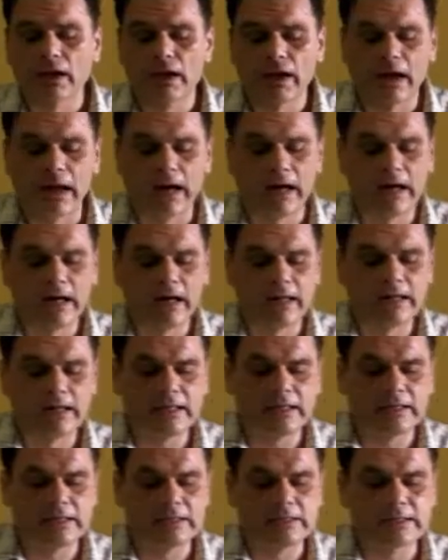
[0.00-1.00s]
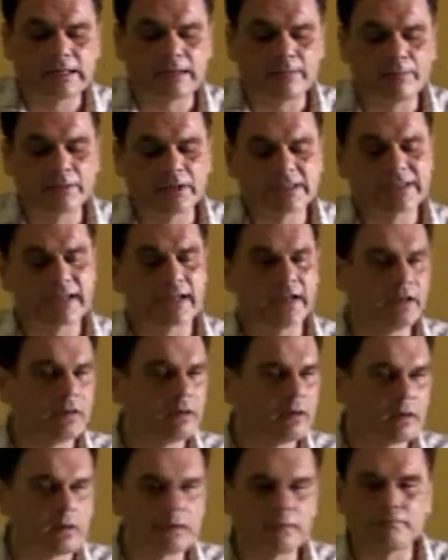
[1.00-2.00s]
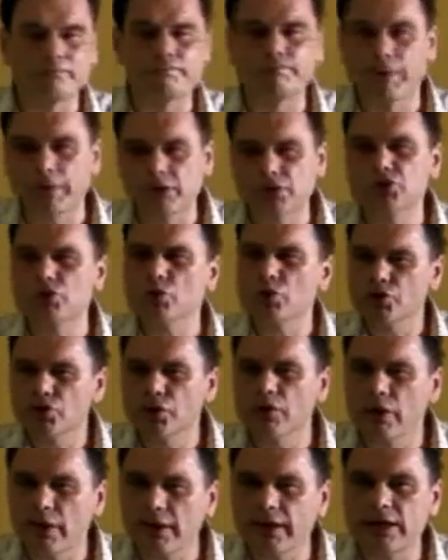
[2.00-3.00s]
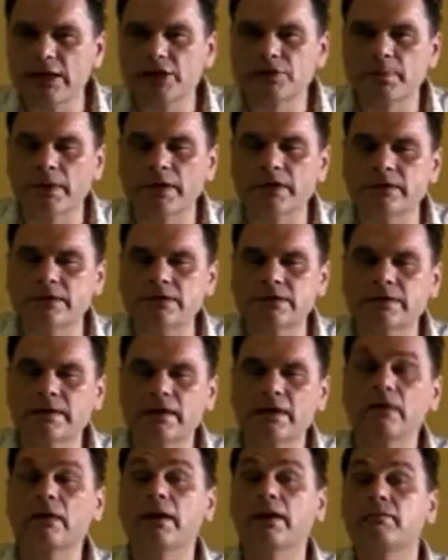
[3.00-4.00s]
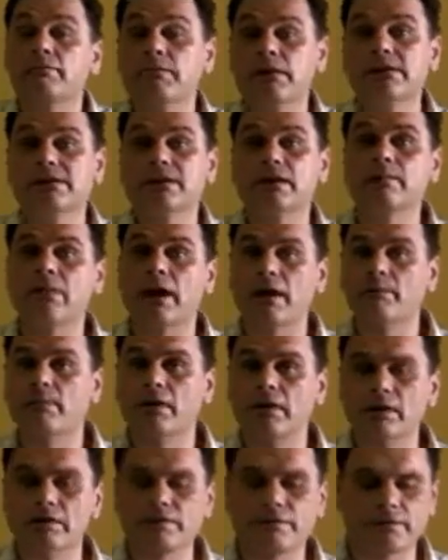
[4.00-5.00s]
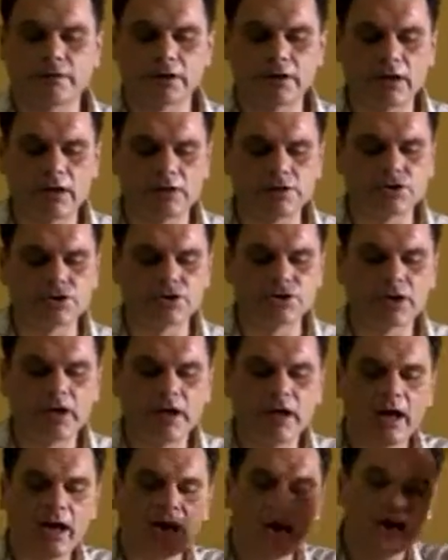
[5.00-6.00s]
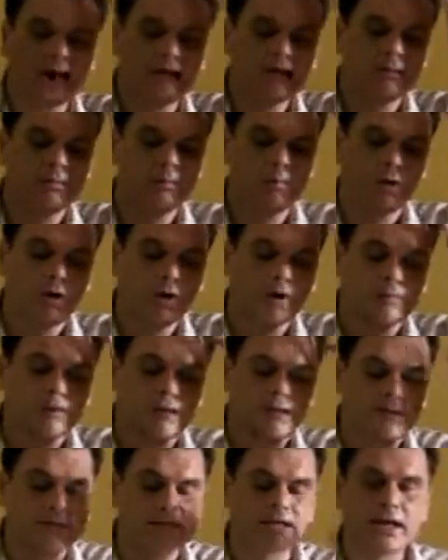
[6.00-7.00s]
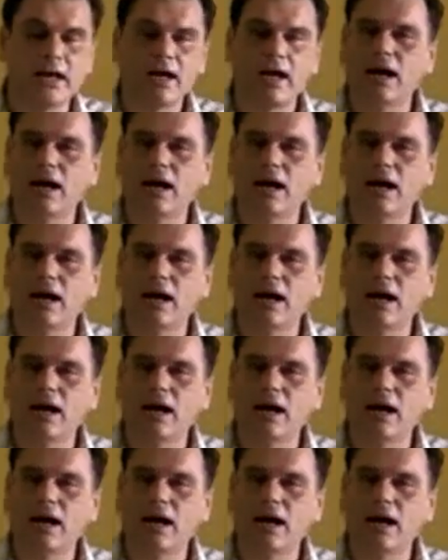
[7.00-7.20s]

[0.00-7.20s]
And in particular, social arrangements, like meeting my mother for lunch and appointments.